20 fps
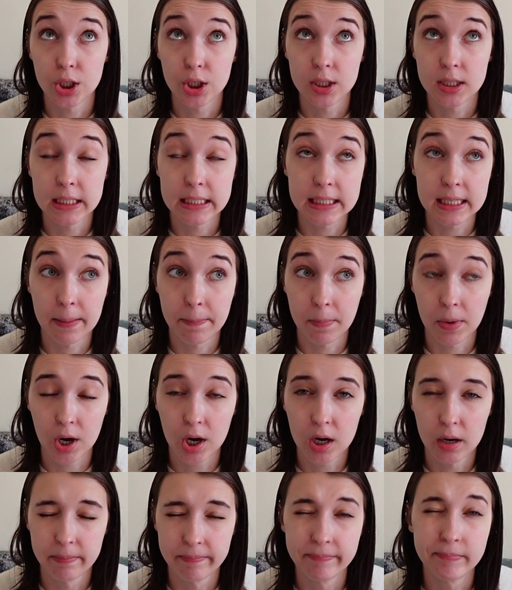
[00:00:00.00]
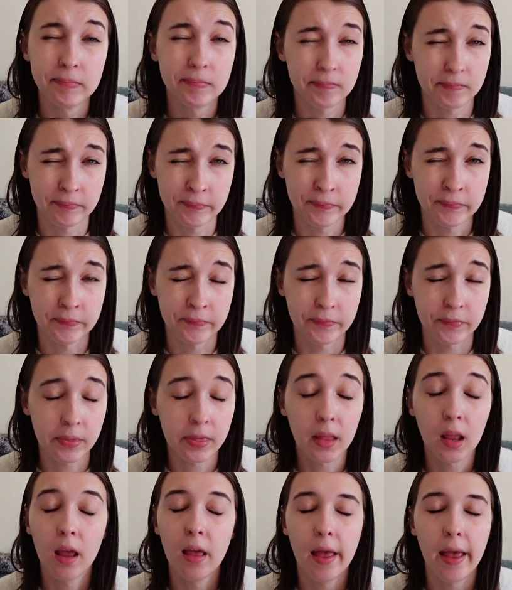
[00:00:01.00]
December,
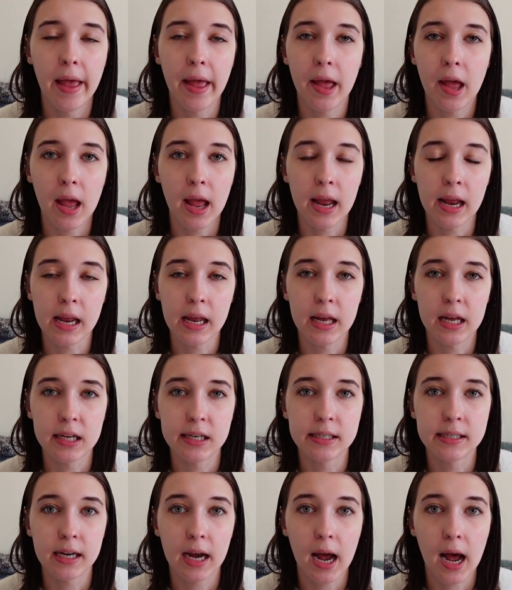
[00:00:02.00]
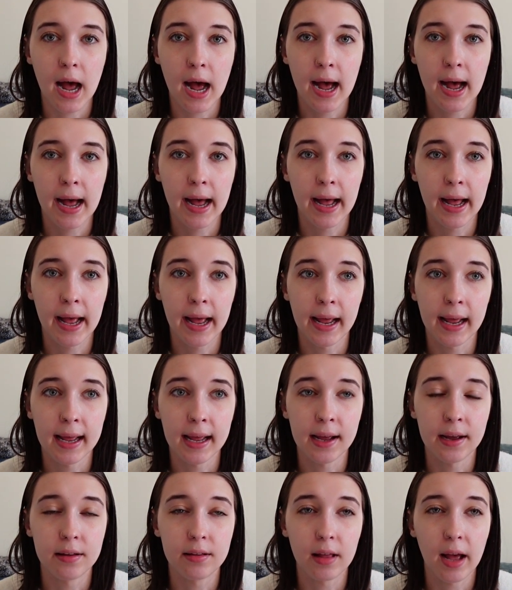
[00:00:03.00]
and
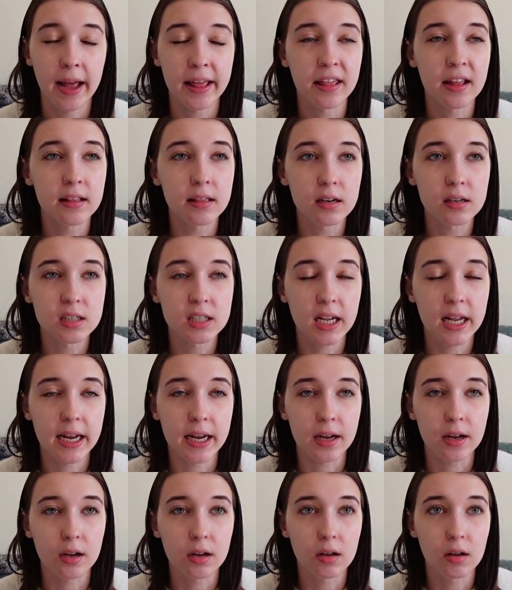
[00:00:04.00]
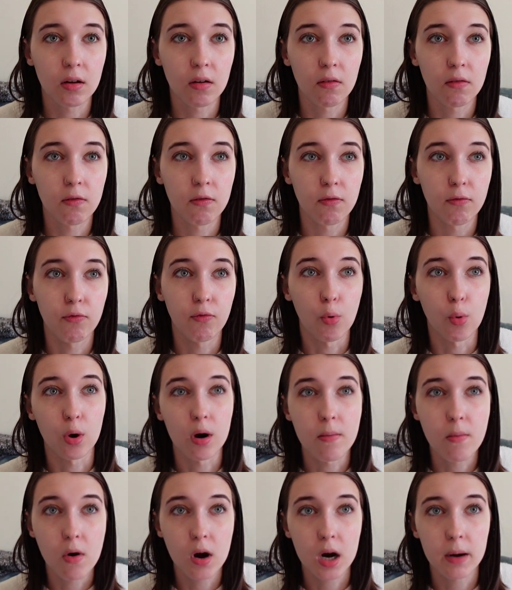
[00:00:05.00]
I think there's like
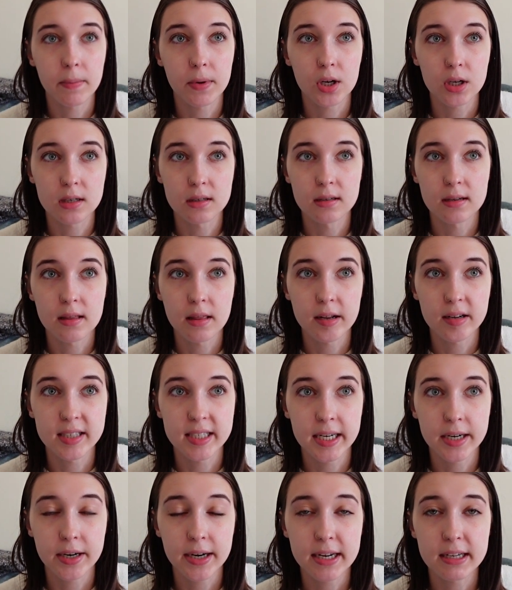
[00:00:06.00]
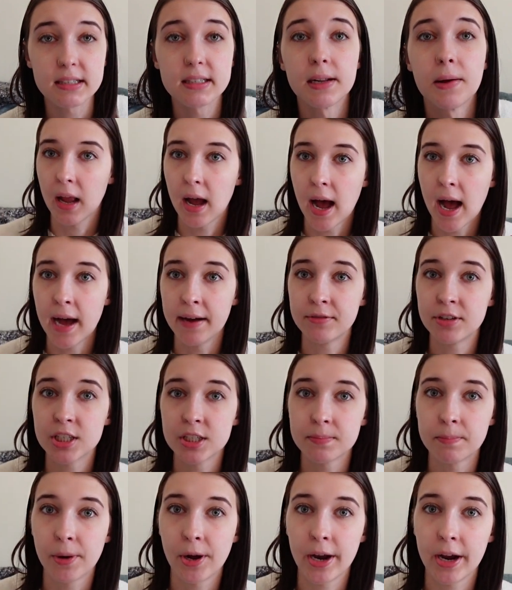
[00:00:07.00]
4 more books in this series. I've
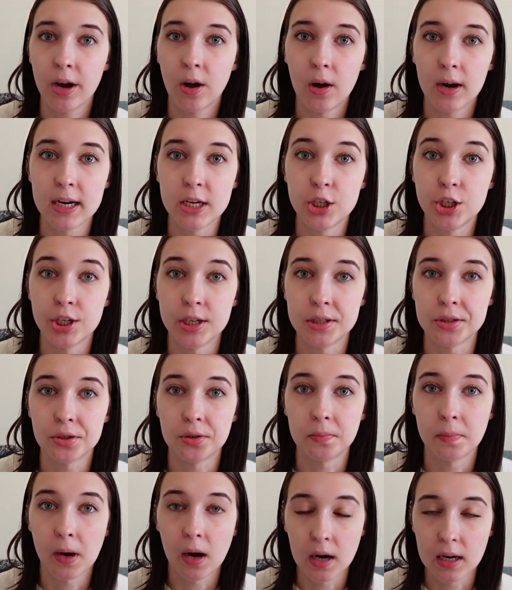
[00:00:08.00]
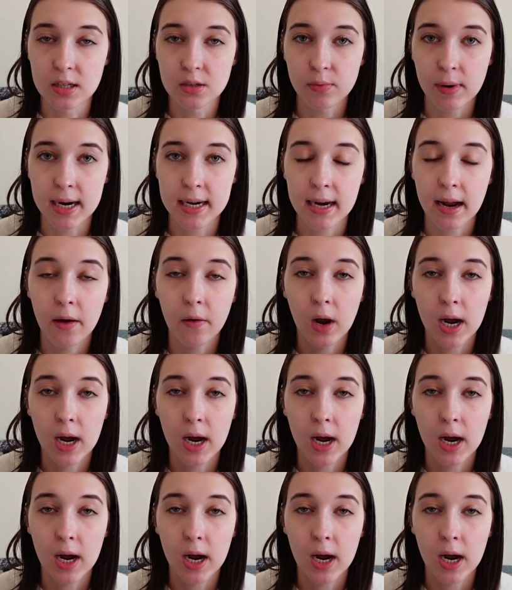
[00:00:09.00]
just put it on a gentle pause right now.